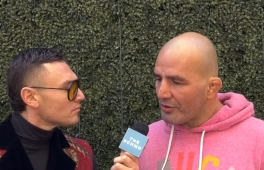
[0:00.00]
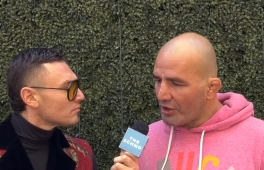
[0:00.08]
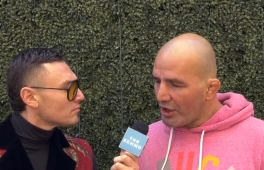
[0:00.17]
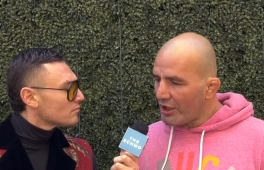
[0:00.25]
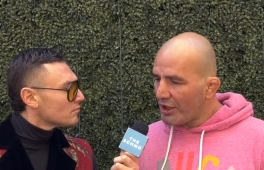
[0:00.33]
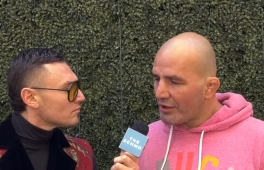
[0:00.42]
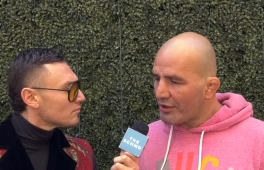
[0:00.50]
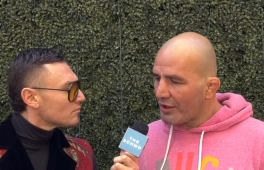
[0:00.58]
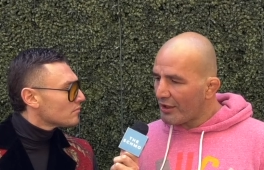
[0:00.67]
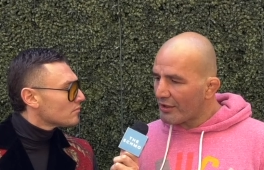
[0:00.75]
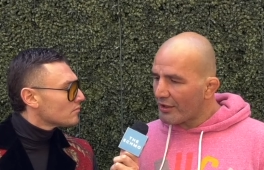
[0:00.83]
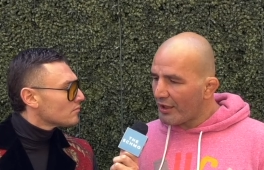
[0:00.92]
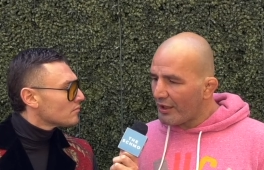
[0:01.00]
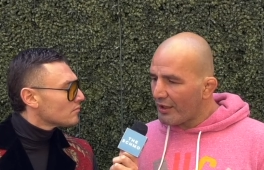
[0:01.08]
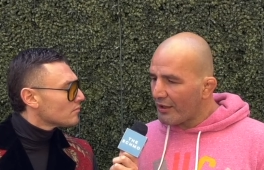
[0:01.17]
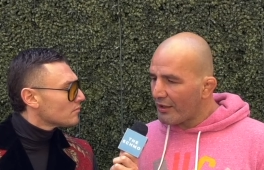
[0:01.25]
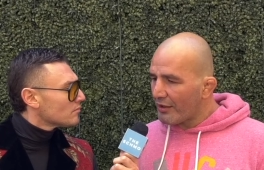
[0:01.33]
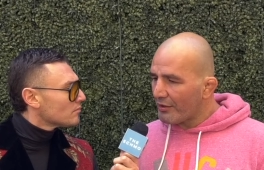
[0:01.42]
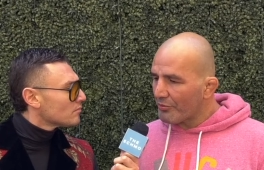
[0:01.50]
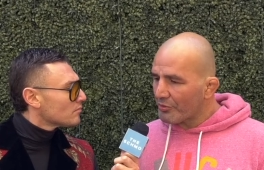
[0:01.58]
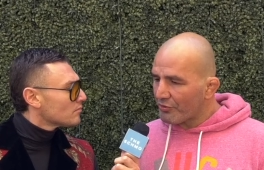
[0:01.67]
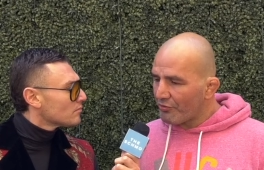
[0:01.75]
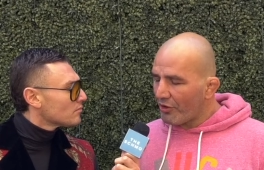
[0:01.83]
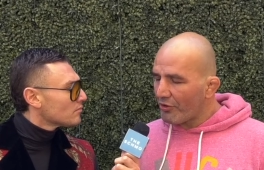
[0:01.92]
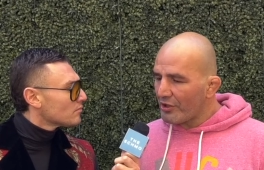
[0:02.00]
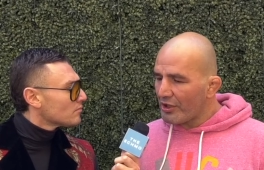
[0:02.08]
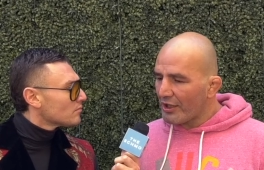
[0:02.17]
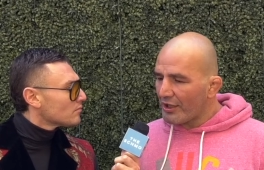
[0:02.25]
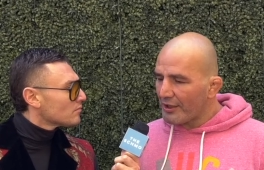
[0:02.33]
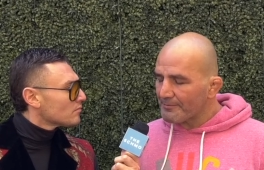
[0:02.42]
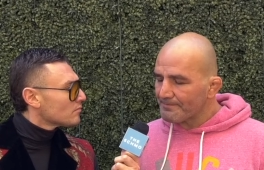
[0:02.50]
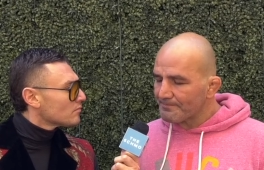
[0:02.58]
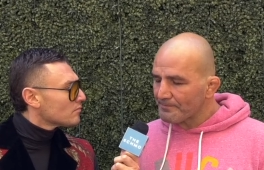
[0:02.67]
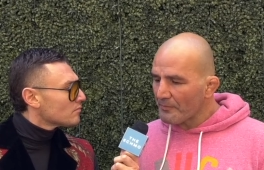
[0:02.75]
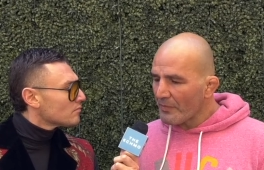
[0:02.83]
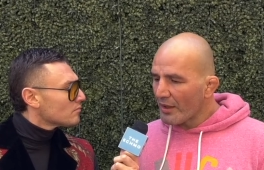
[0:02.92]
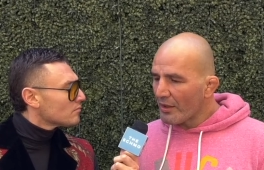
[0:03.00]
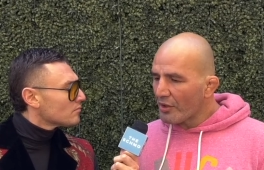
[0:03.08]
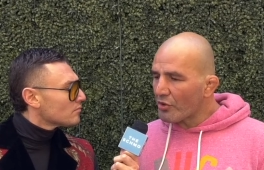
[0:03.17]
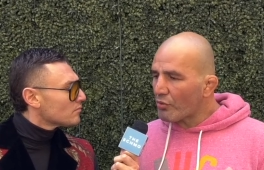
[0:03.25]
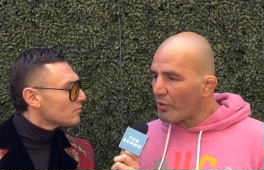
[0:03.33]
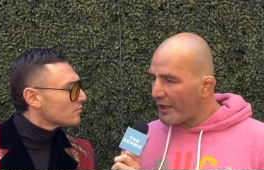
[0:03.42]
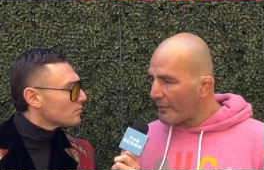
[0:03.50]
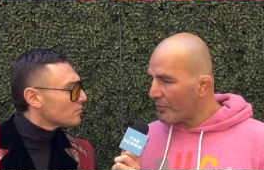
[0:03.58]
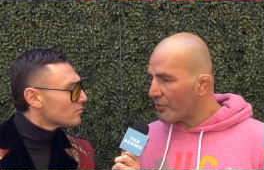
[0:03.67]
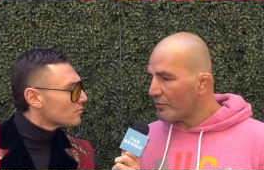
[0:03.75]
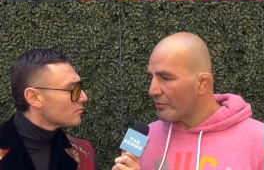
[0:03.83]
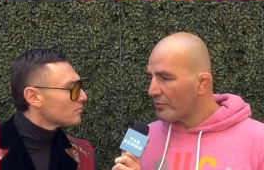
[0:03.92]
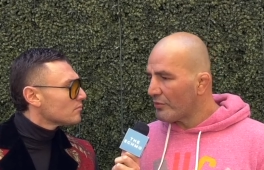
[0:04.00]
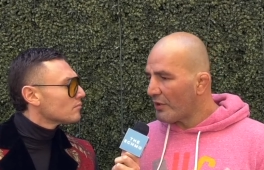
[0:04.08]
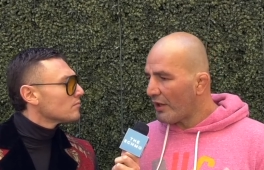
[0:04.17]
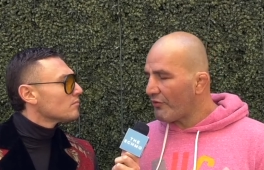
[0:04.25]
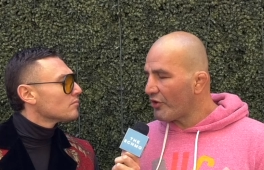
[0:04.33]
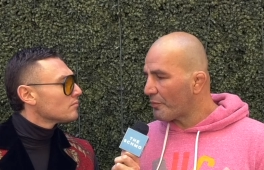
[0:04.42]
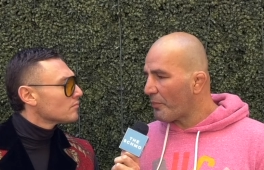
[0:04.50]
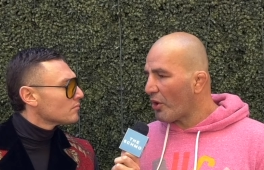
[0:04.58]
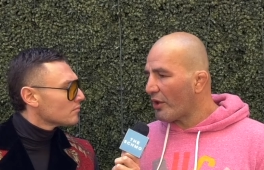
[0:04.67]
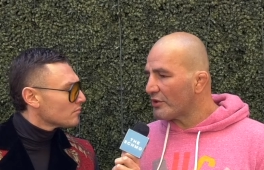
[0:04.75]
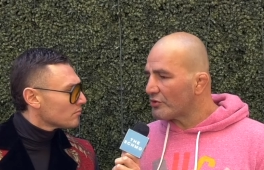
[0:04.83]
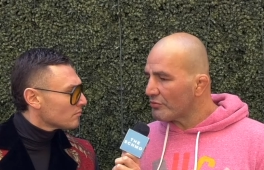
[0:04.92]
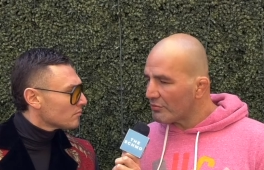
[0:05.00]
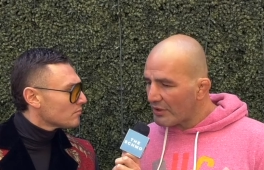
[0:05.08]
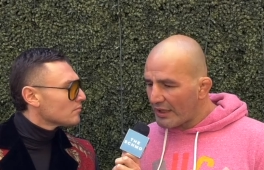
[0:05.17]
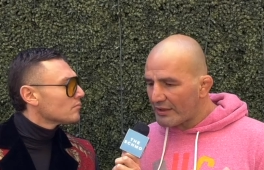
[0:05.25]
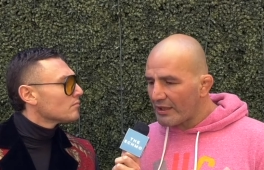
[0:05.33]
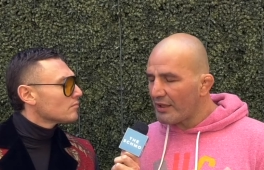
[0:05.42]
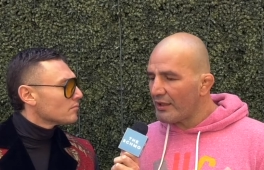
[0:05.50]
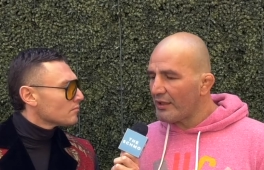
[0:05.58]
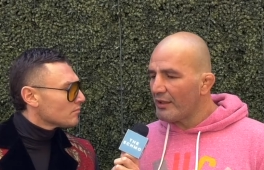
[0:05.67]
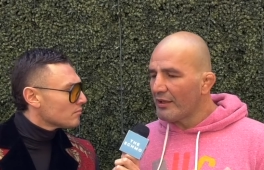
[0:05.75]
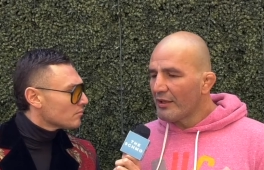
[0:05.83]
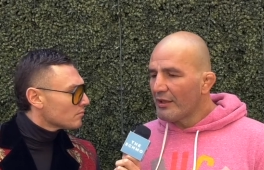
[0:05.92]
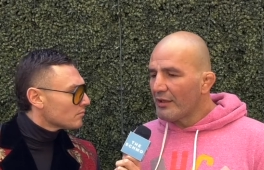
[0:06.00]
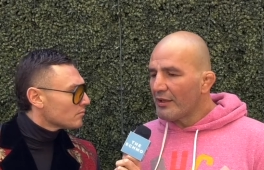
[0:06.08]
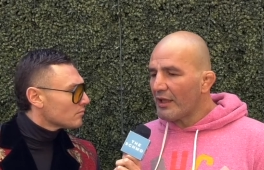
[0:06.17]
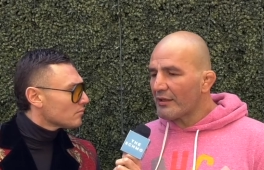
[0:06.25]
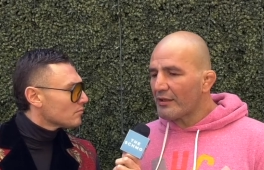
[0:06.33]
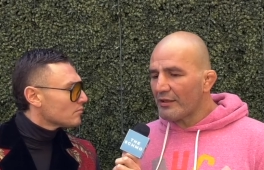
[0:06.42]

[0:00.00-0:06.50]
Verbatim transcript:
Speaker 1: did it and uh, was very um, incredible of his part to let the, let